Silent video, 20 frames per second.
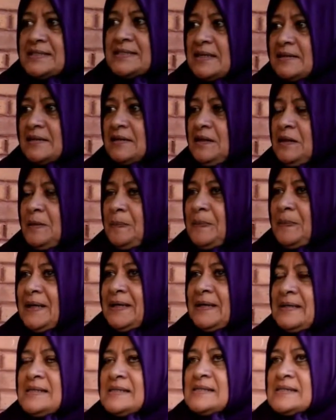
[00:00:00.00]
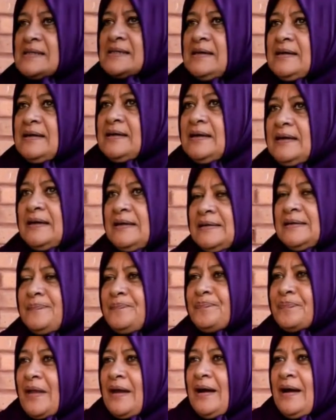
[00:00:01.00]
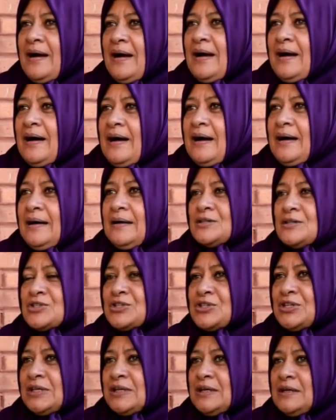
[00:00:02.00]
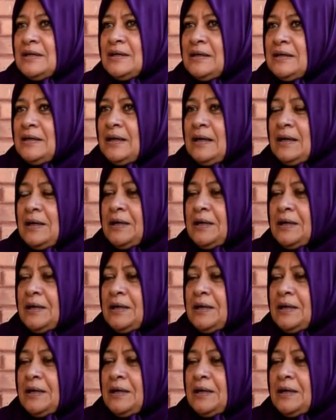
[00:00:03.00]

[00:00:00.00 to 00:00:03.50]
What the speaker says: gatherings at her place. And Sheikh